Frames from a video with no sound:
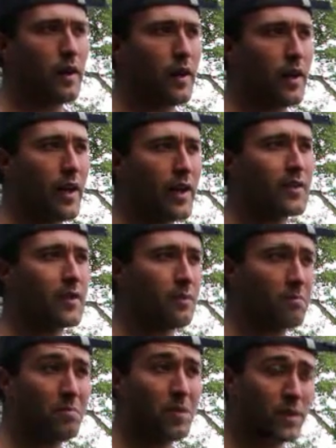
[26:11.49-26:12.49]
I actually
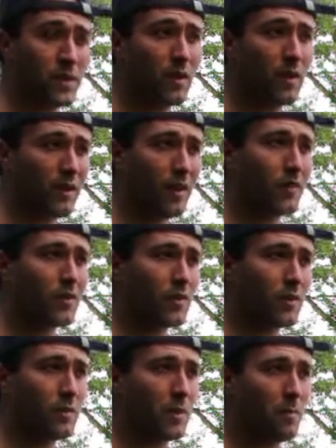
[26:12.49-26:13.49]
put it on the
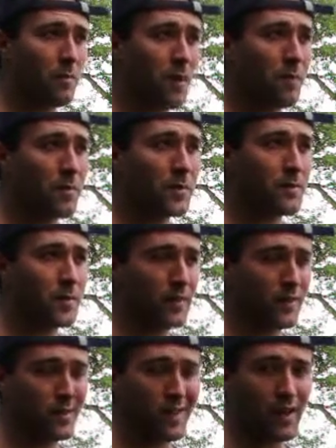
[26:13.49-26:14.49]
trim on purpose,
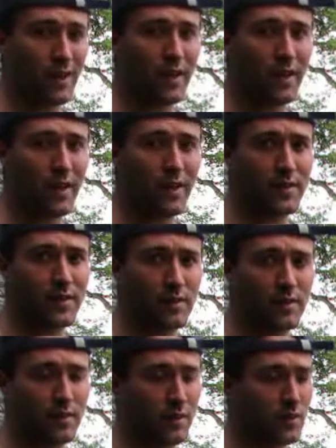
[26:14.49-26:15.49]
because in that case,
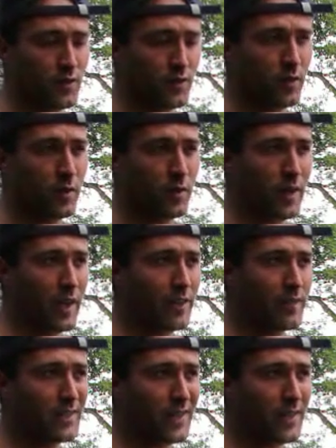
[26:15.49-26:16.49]
the DeSoto, I
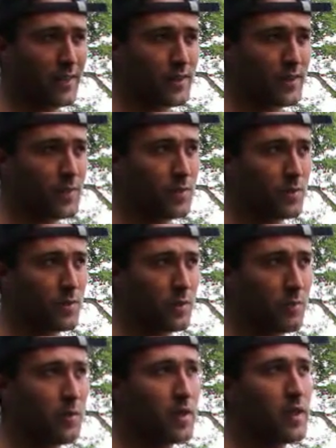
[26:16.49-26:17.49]
have stainless steel trim,